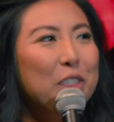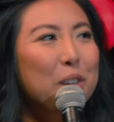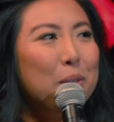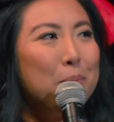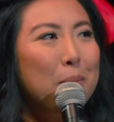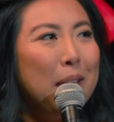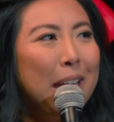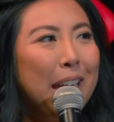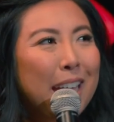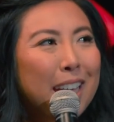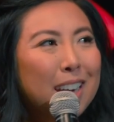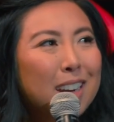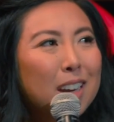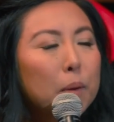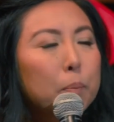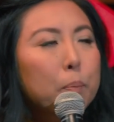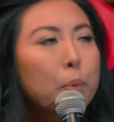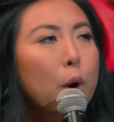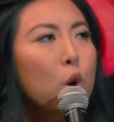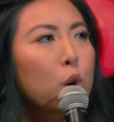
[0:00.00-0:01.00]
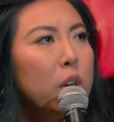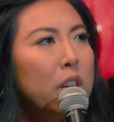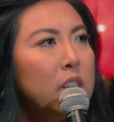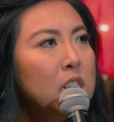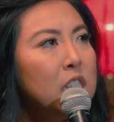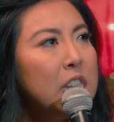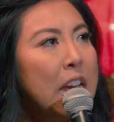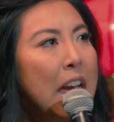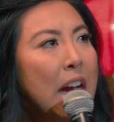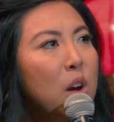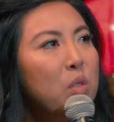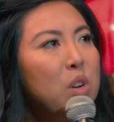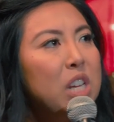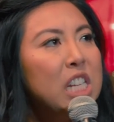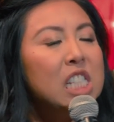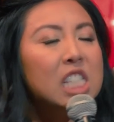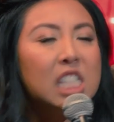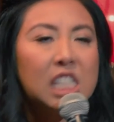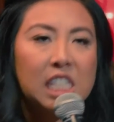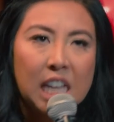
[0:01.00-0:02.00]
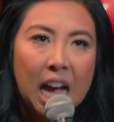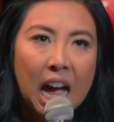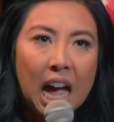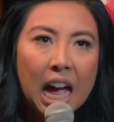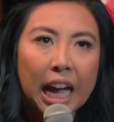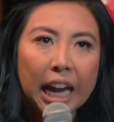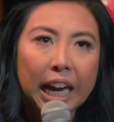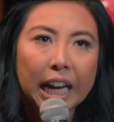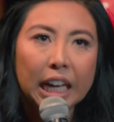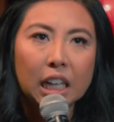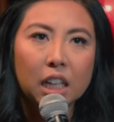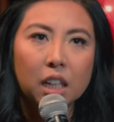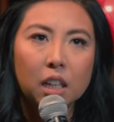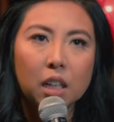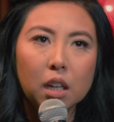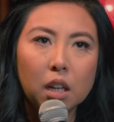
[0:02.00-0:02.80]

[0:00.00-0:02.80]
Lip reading: the man broken down inside.